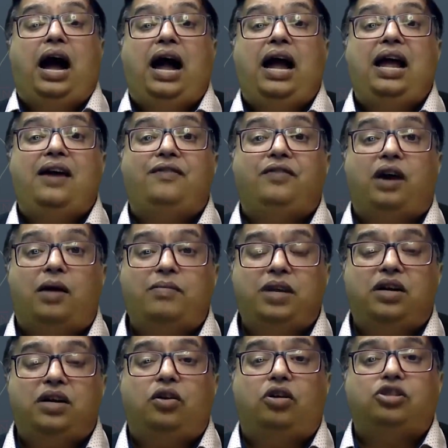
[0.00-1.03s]
I have come
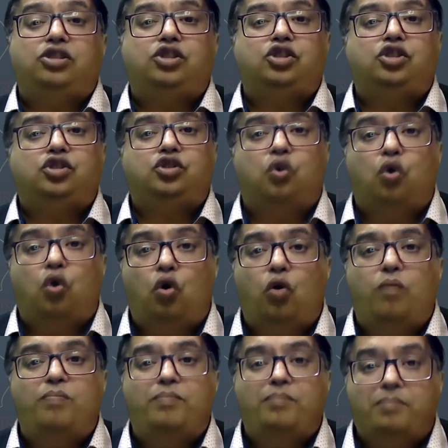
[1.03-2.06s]
across
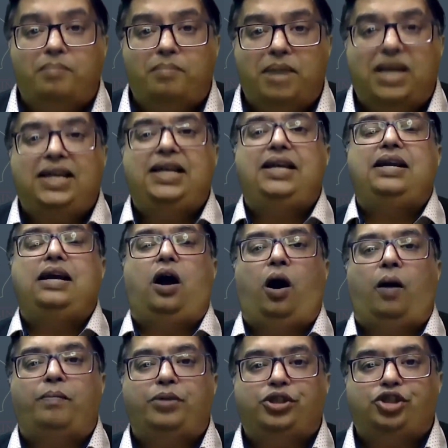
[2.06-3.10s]
so many
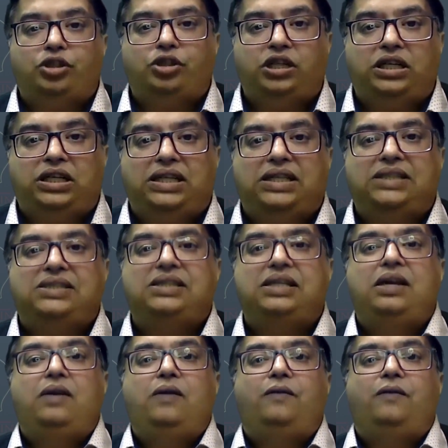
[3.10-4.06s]
opportunities